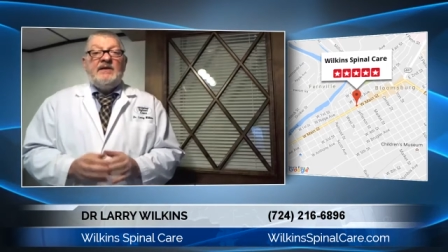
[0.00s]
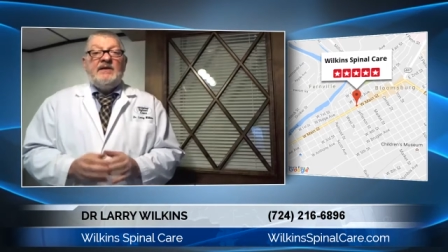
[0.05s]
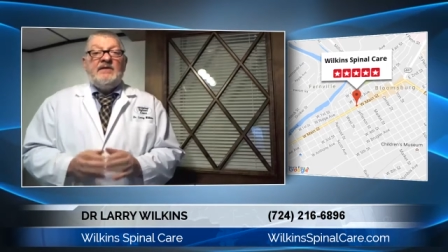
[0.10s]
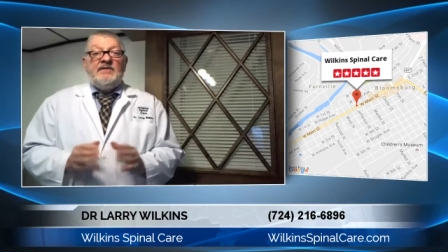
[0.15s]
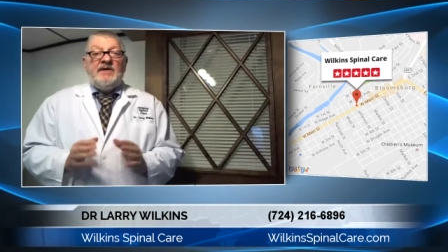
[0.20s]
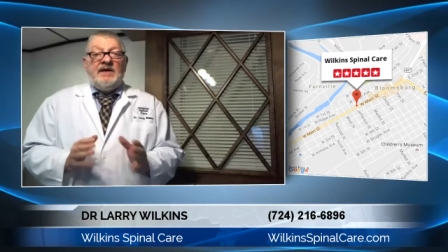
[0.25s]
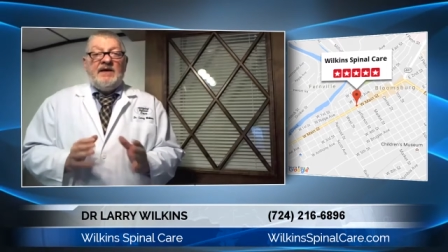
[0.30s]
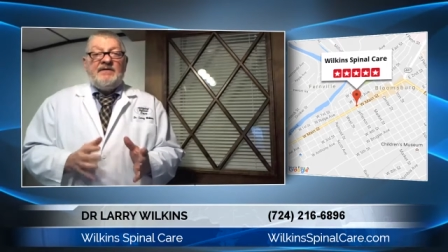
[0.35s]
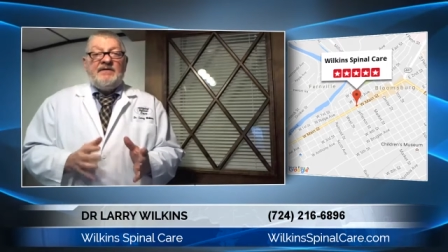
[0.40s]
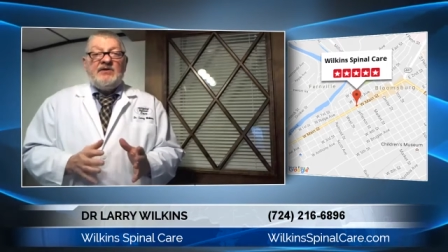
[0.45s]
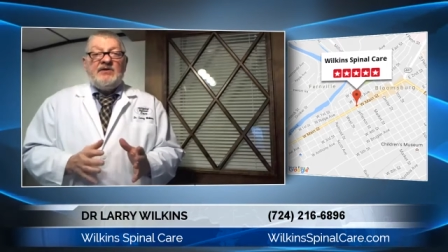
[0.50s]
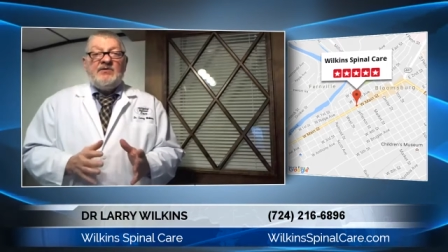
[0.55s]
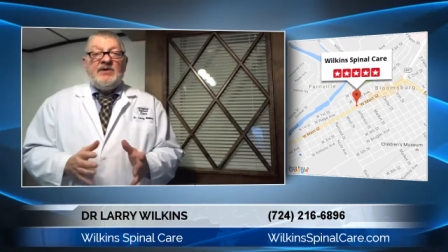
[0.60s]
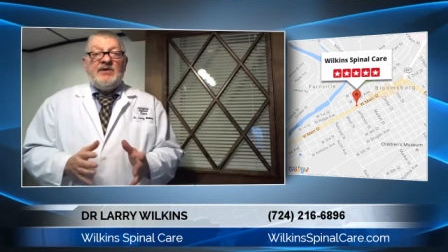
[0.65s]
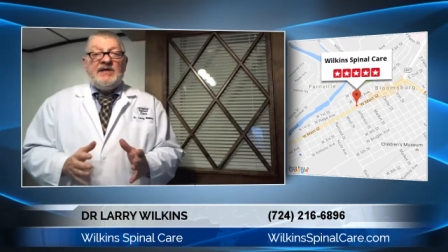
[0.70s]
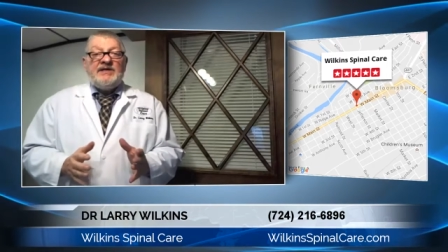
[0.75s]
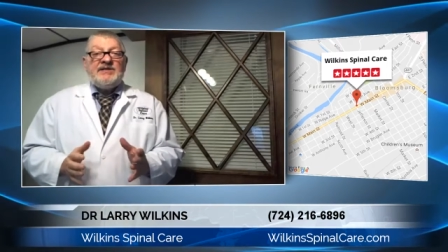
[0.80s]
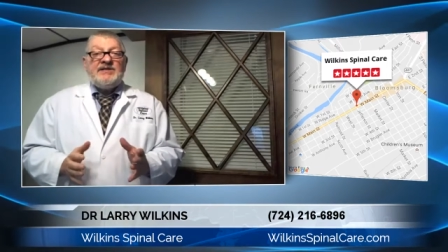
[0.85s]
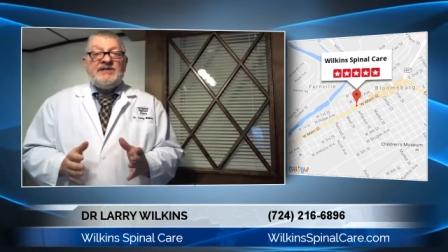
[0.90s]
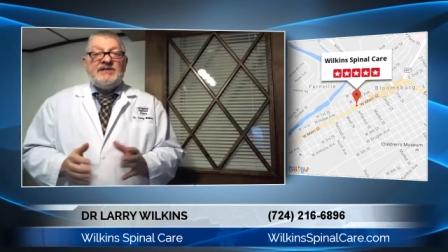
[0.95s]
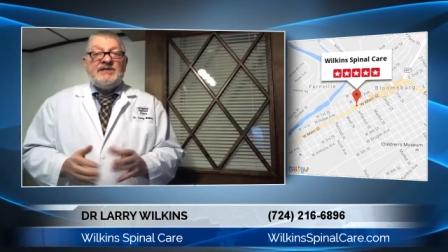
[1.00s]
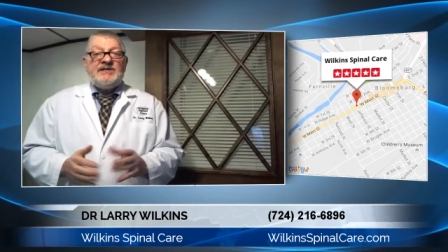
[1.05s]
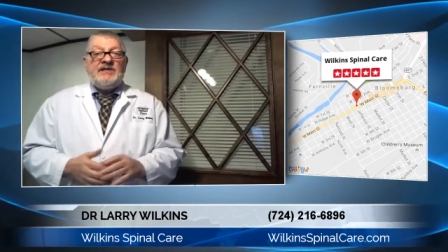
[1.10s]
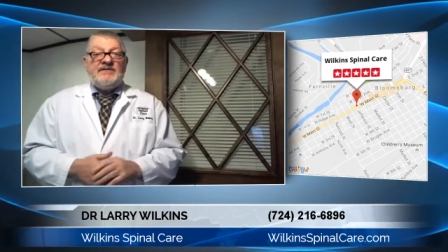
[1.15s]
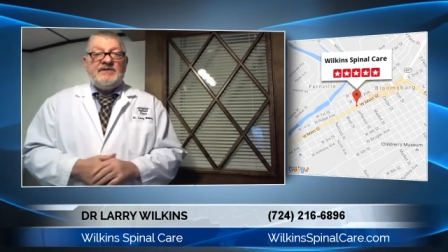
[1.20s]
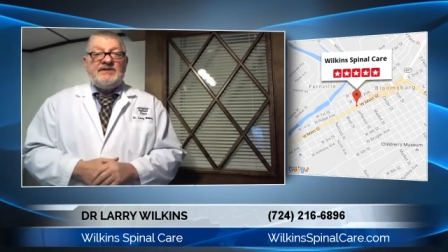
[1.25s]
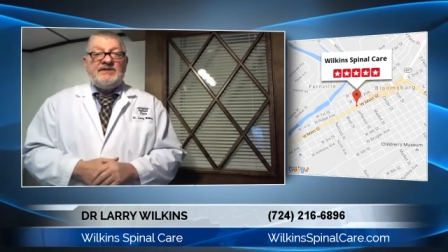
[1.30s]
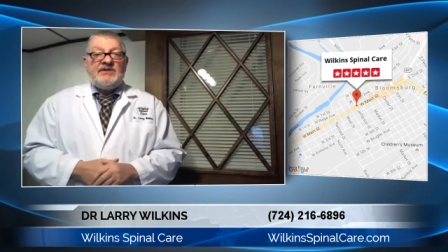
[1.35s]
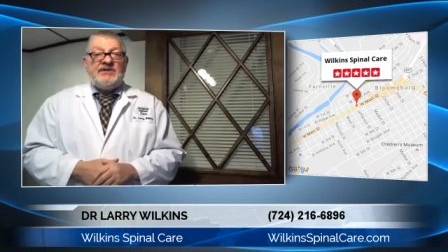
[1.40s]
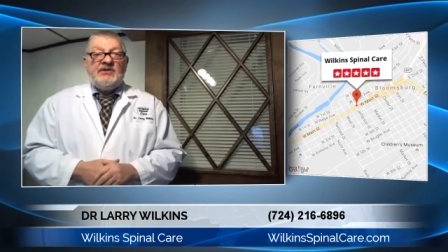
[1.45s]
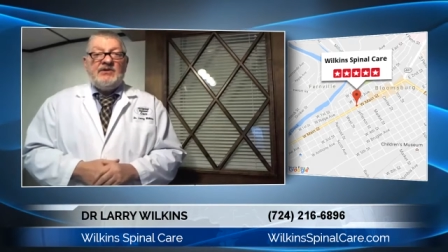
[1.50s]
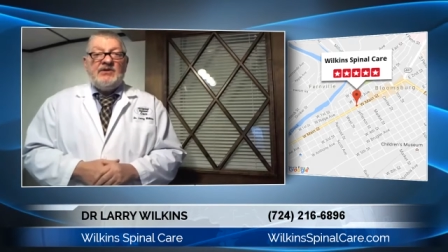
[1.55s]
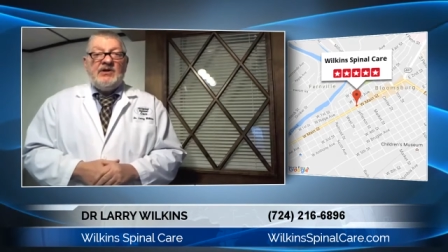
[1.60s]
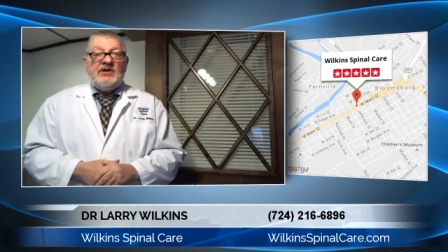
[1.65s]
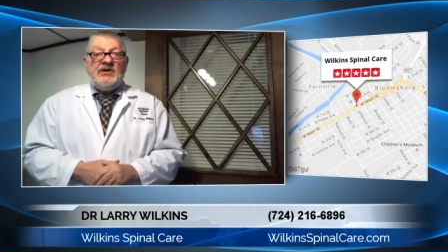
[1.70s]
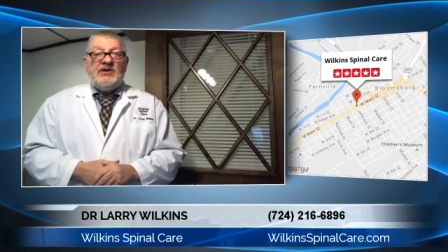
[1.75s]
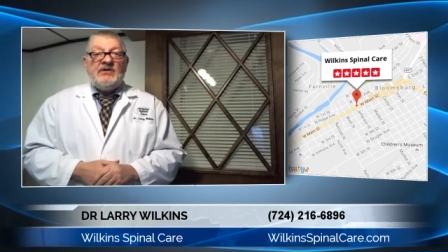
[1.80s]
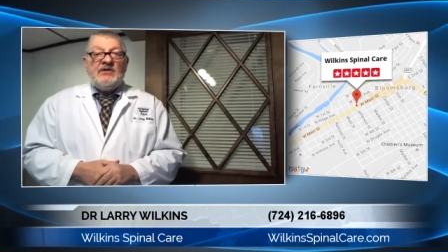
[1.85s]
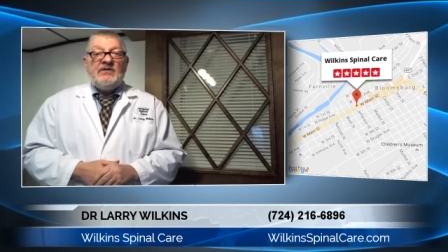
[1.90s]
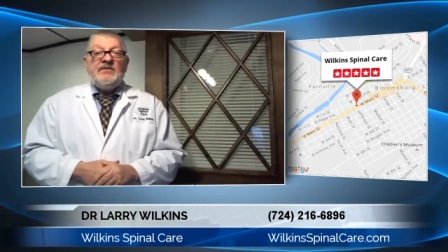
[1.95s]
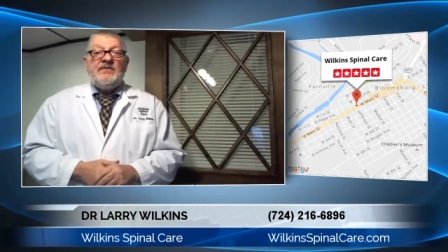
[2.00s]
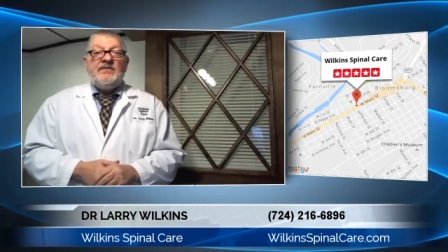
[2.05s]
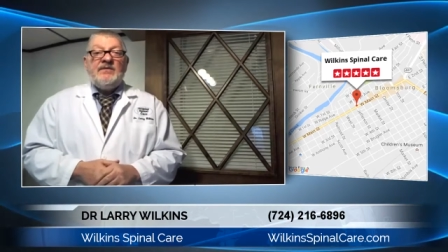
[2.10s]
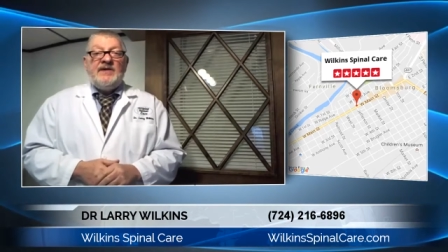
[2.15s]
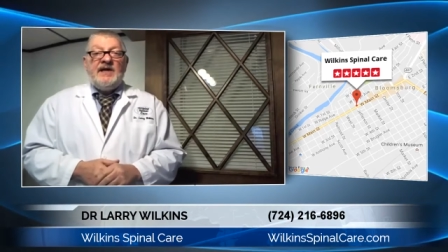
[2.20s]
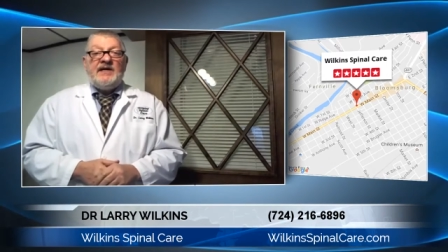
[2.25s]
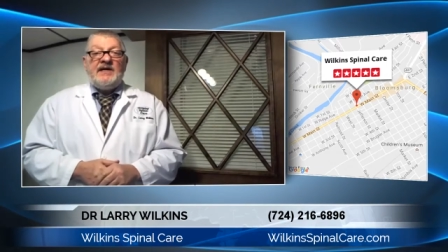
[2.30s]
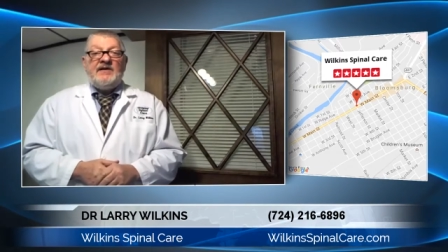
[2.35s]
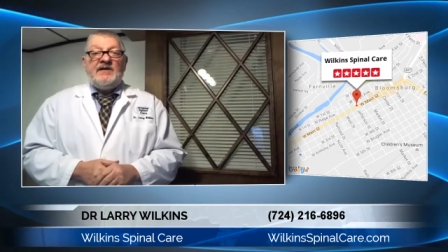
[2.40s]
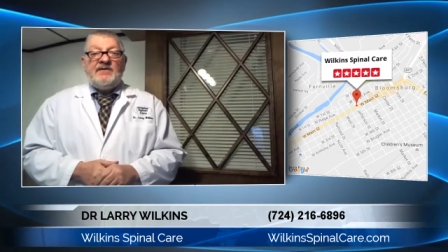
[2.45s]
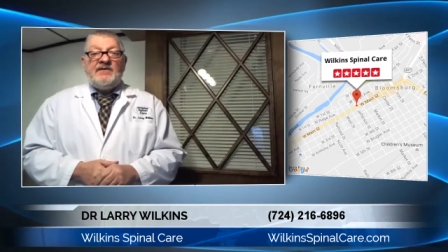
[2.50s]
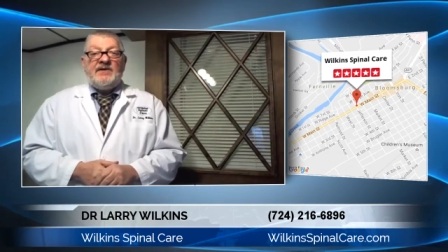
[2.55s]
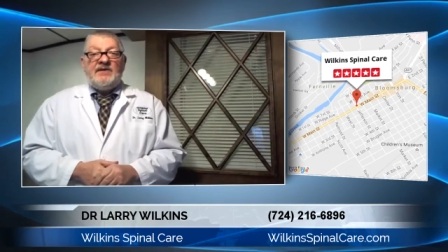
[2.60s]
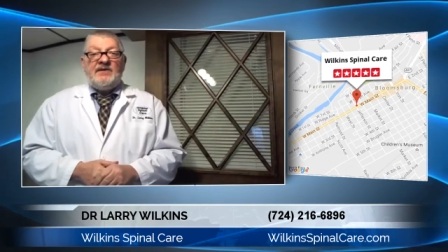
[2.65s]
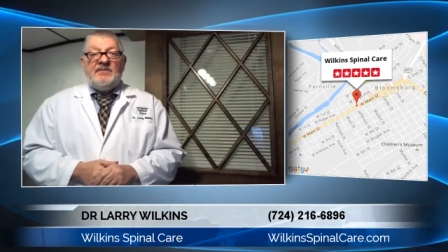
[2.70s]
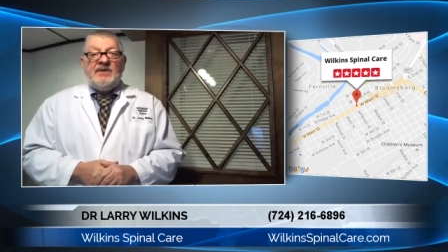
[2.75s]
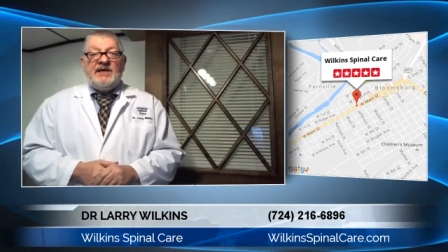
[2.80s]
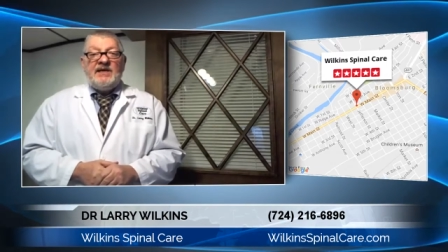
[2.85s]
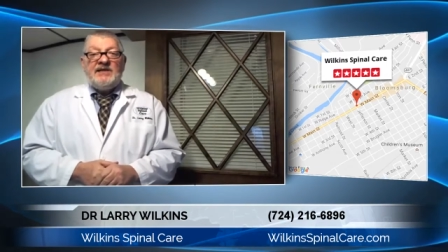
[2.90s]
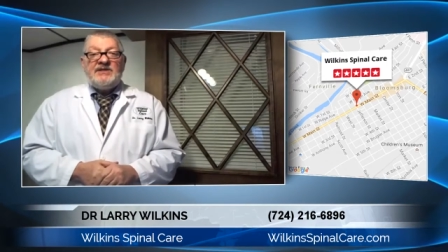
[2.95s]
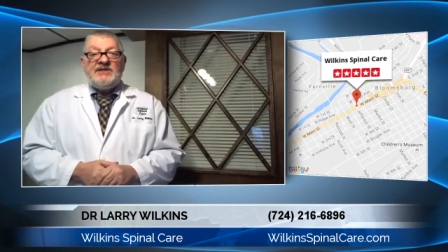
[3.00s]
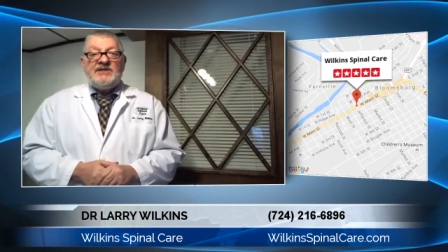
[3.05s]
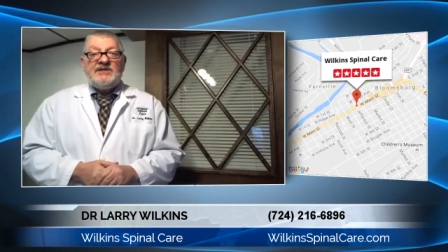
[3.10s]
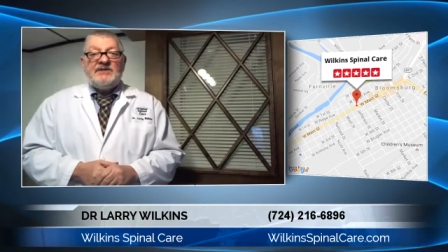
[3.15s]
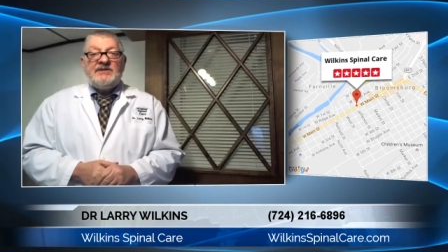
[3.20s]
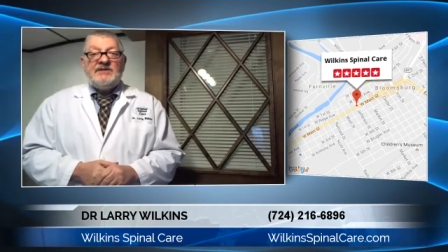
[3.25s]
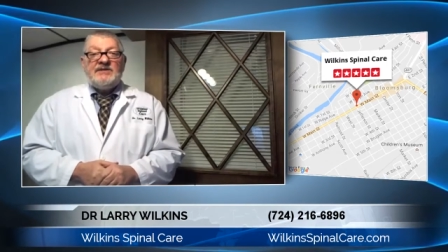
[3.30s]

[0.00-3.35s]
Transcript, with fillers: If you have any questions, give us a call. Thank you very much.